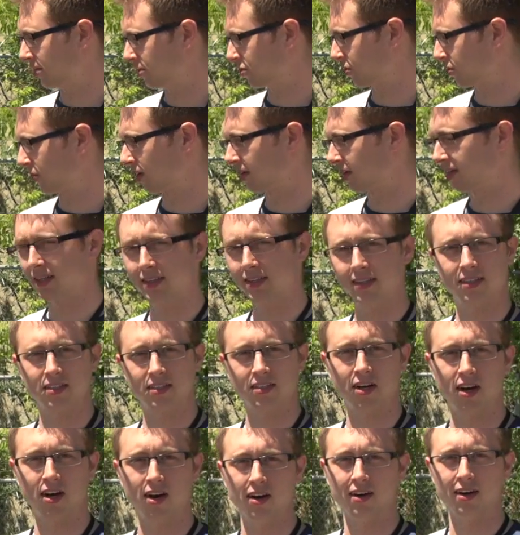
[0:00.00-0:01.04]
the trunk in this
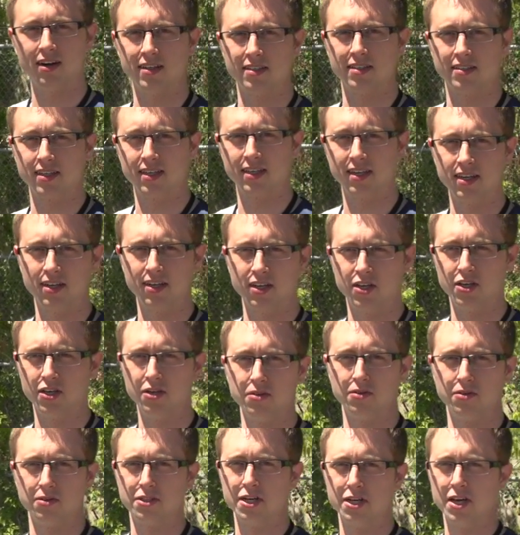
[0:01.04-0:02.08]
car is, again,
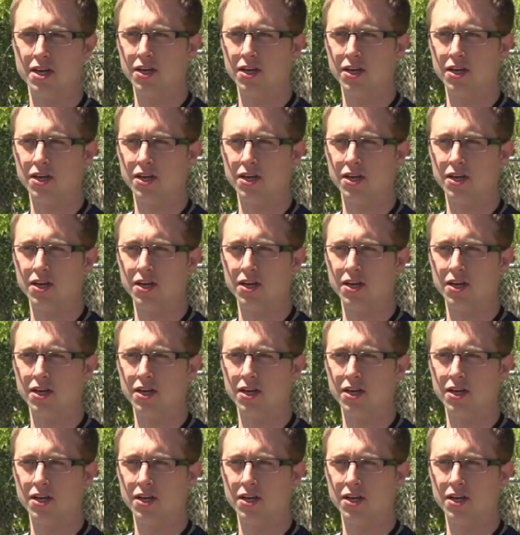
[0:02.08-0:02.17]
huge.